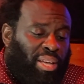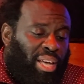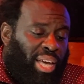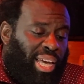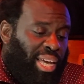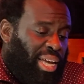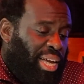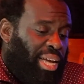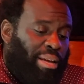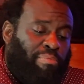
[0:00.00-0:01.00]

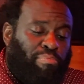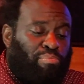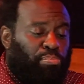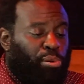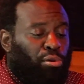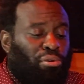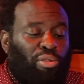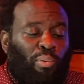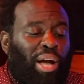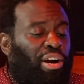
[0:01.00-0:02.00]
He pulled
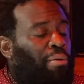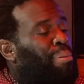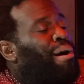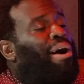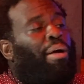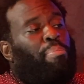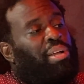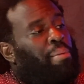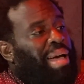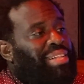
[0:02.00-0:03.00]
the record apart, put
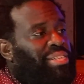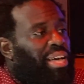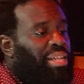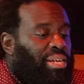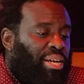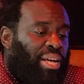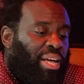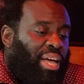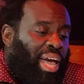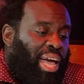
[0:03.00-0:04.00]
it back together,
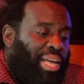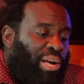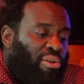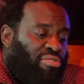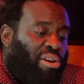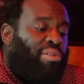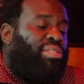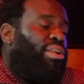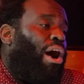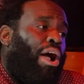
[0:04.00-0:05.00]
and he turned
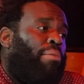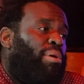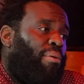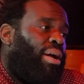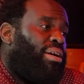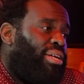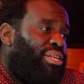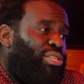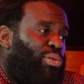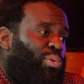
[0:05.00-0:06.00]
an R&B record
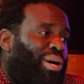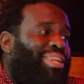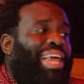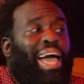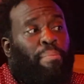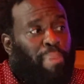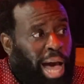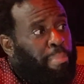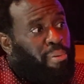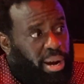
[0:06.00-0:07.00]
into a Latin
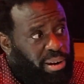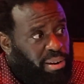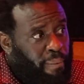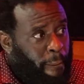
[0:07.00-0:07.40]
pop record.